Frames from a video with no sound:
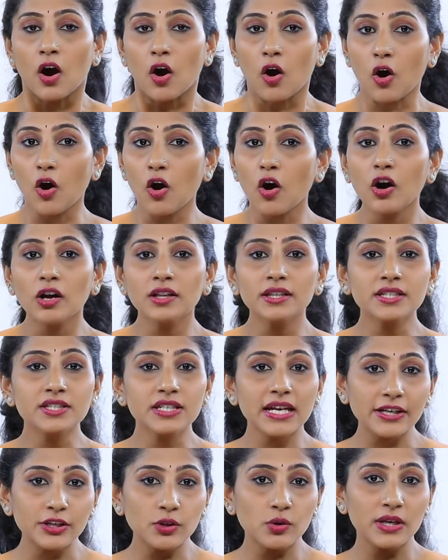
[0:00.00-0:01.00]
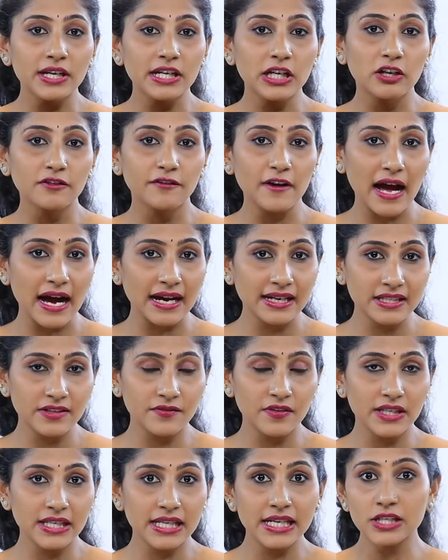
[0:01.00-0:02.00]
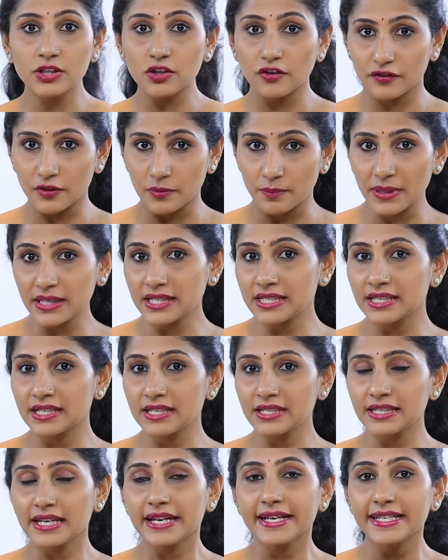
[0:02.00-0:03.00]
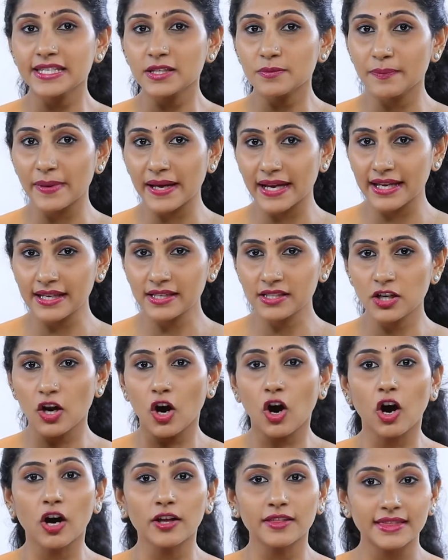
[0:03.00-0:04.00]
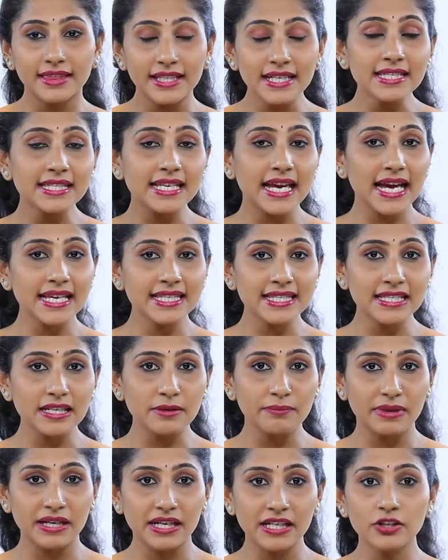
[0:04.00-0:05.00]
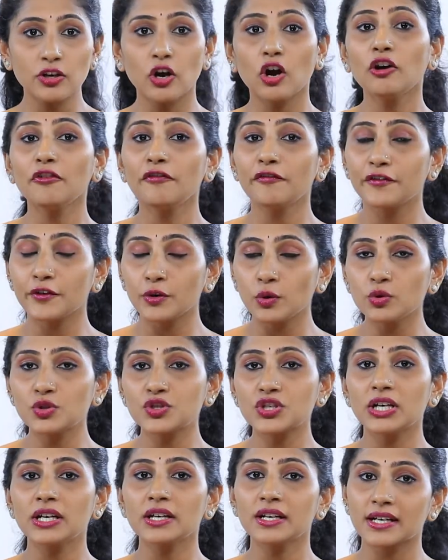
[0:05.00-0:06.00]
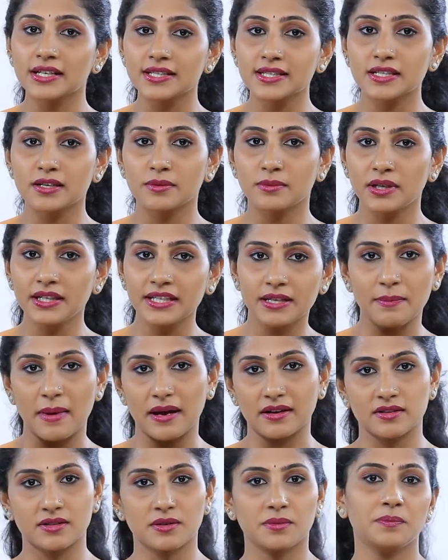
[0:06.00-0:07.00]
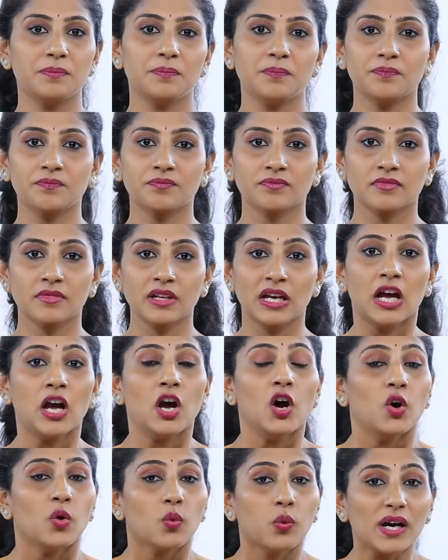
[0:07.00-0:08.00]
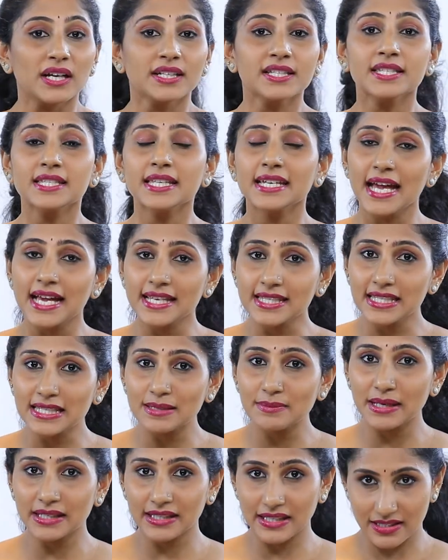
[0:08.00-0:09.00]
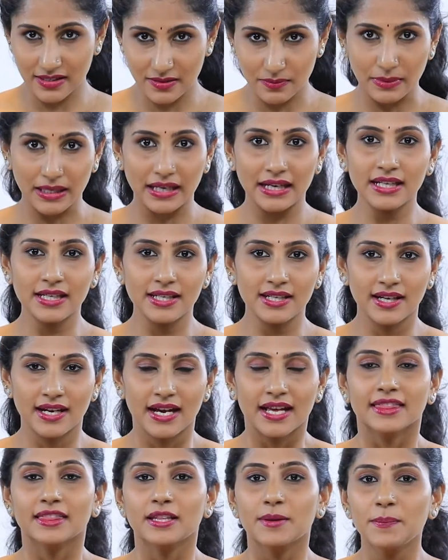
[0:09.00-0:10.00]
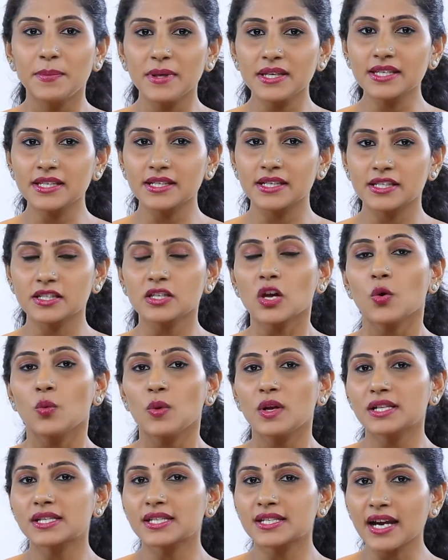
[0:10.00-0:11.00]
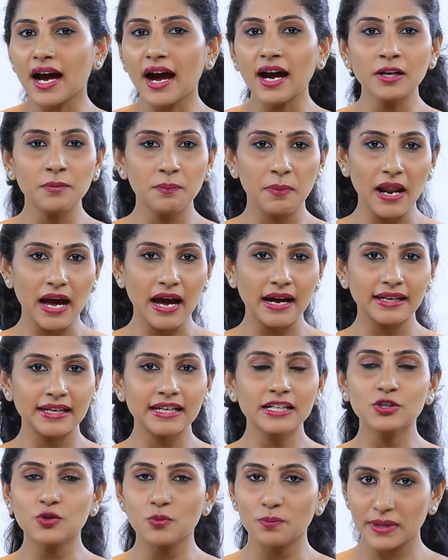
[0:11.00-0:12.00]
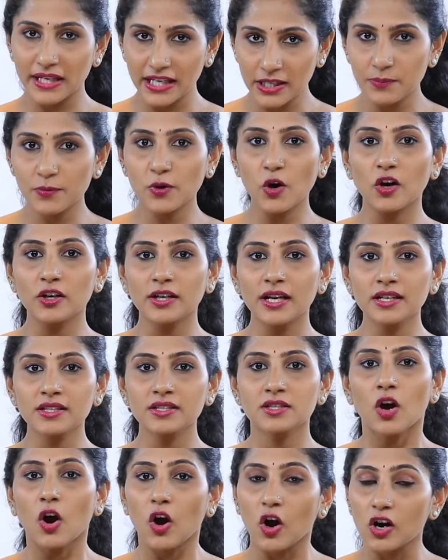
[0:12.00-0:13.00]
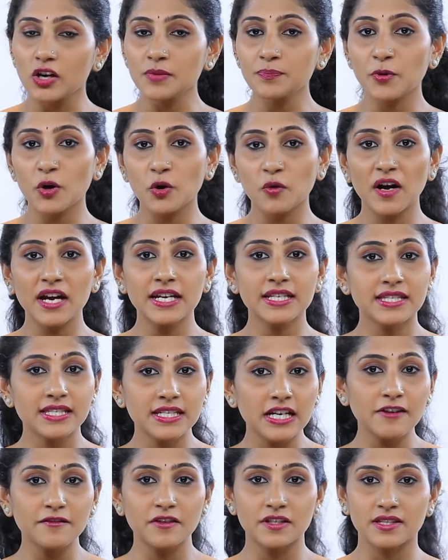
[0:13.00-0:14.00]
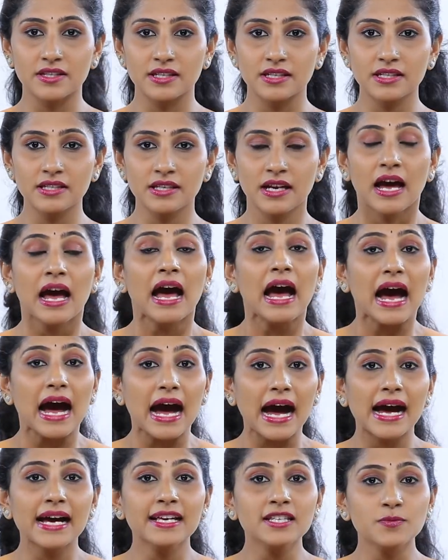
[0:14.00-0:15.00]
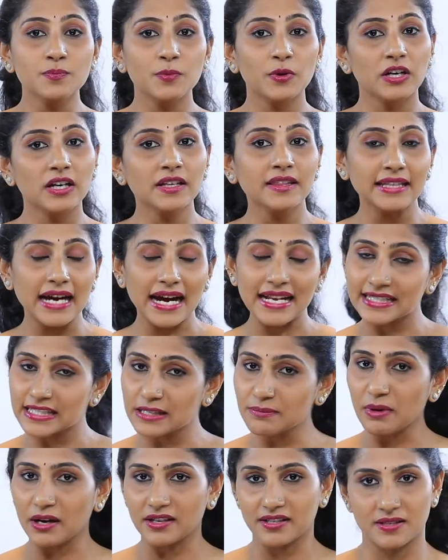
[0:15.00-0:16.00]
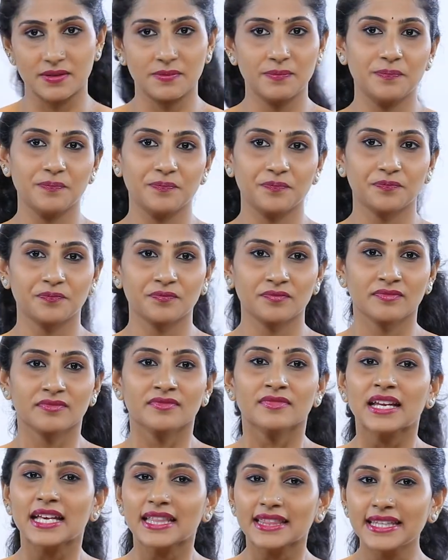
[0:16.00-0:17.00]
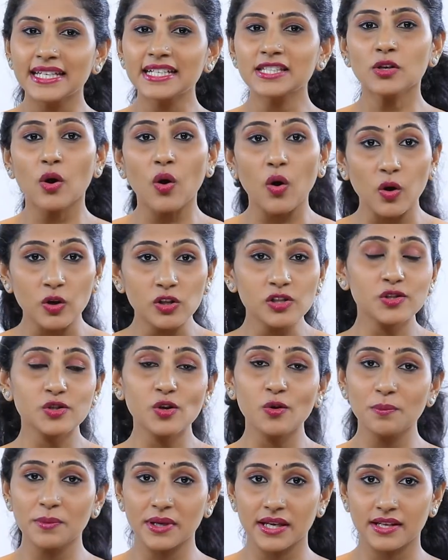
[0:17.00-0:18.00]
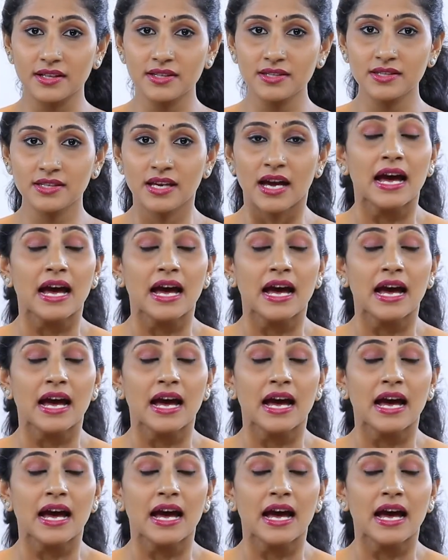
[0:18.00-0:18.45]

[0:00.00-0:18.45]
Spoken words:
All the scheduling of activities of the business is based on this estimate of future customer demand. Once the estimate is made, the business will start planning to make products or provide services as per that demand. This also means